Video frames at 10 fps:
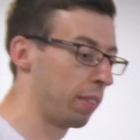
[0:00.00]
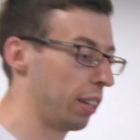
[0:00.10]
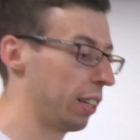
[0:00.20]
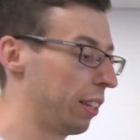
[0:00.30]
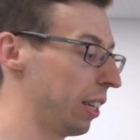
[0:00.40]

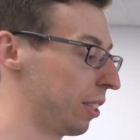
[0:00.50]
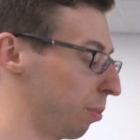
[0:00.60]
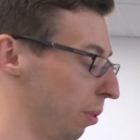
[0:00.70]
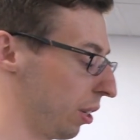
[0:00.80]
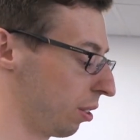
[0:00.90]
and then this
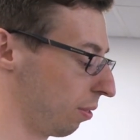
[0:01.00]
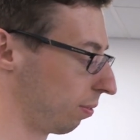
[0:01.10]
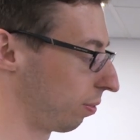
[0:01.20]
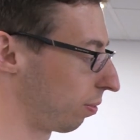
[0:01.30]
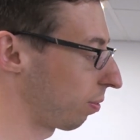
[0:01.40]

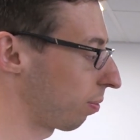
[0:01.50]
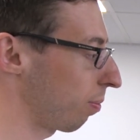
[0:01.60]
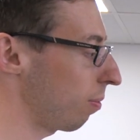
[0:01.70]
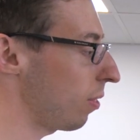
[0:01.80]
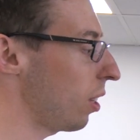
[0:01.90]

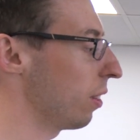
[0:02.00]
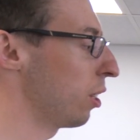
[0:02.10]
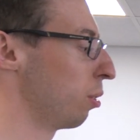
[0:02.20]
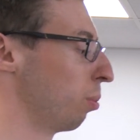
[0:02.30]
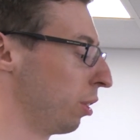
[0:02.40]

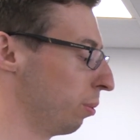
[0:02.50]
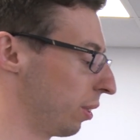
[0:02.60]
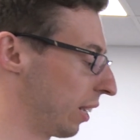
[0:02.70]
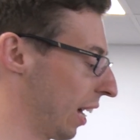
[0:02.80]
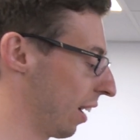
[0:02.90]
is what you
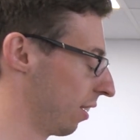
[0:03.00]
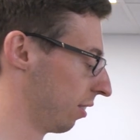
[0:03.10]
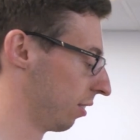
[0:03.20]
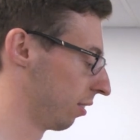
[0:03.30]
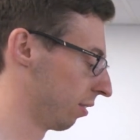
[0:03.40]
would get
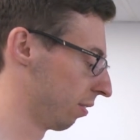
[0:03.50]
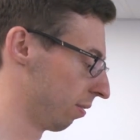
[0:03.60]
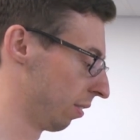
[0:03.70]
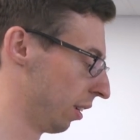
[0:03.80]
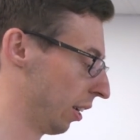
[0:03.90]

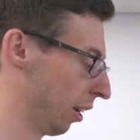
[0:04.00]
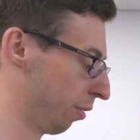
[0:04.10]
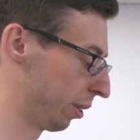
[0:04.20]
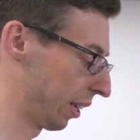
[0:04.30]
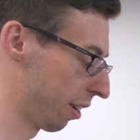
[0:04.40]
if
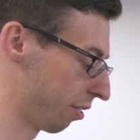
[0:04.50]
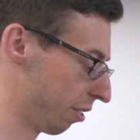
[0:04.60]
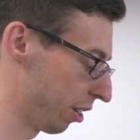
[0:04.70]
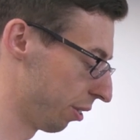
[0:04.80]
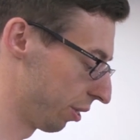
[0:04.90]
you were to get a
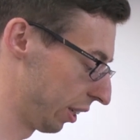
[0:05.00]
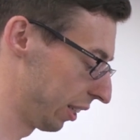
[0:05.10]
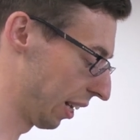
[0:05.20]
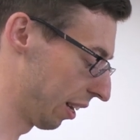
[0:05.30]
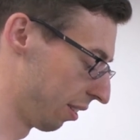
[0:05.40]
traditional C
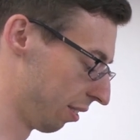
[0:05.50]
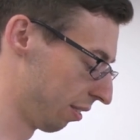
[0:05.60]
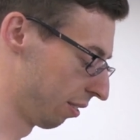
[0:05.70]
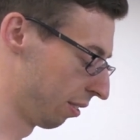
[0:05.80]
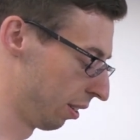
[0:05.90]
stand,
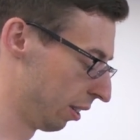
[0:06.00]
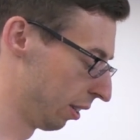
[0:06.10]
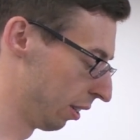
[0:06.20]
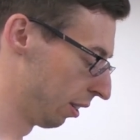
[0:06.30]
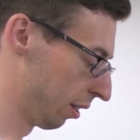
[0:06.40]

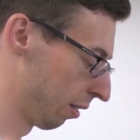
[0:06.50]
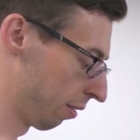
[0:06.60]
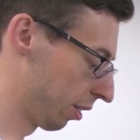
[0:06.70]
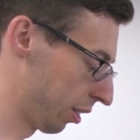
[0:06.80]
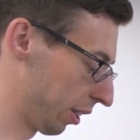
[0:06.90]

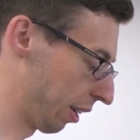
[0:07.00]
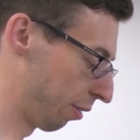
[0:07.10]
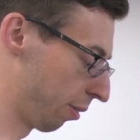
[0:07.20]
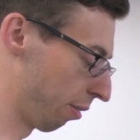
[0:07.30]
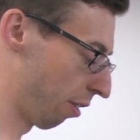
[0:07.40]
just to give
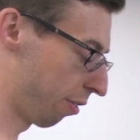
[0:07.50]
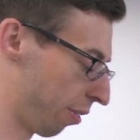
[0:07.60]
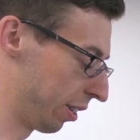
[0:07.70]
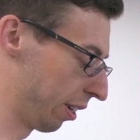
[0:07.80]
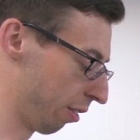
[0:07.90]
you a rough
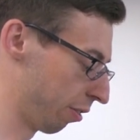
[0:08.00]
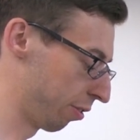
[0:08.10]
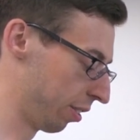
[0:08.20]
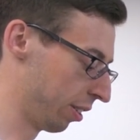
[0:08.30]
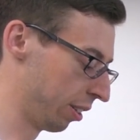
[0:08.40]
idea of
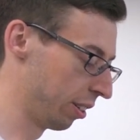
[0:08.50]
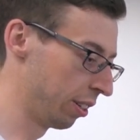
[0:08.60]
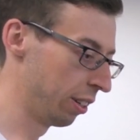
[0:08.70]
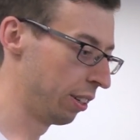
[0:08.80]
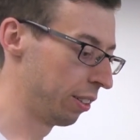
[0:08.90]

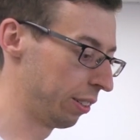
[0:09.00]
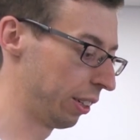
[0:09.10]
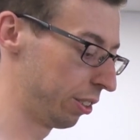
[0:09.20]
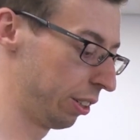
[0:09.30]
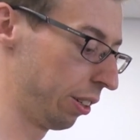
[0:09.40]

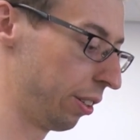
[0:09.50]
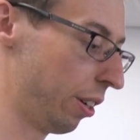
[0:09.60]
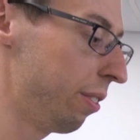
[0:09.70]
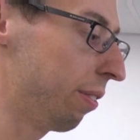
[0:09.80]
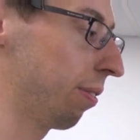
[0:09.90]
things you can
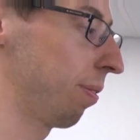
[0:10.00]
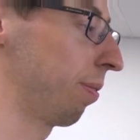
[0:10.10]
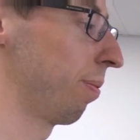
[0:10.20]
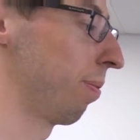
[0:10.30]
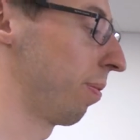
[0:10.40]
do.
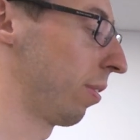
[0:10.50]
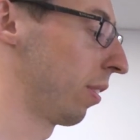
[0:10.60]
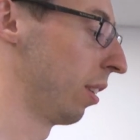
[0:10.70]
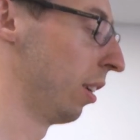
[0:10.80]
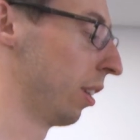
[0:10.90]

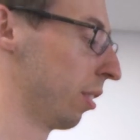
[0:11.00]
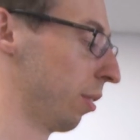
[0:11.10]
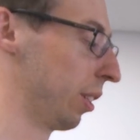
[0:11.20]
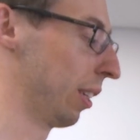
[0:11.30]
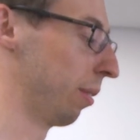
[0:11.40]
So
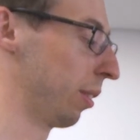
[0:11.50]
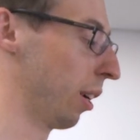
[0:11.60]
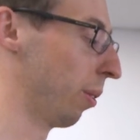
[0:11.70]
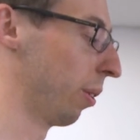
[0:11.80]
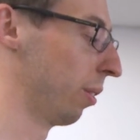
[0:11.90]
obviously that will
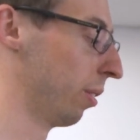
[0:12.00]
go on,